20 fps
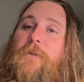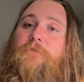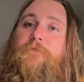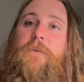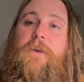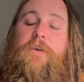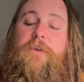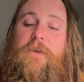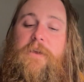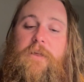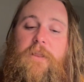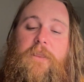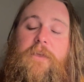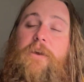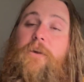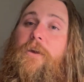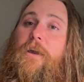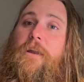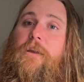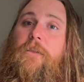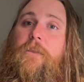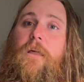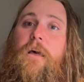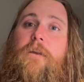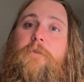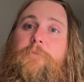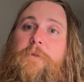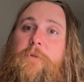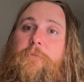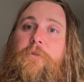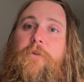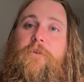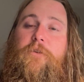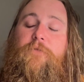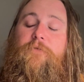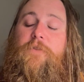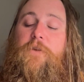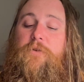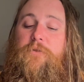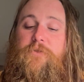very clear, and a lot of people are
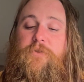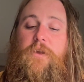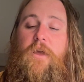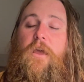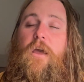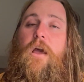confused.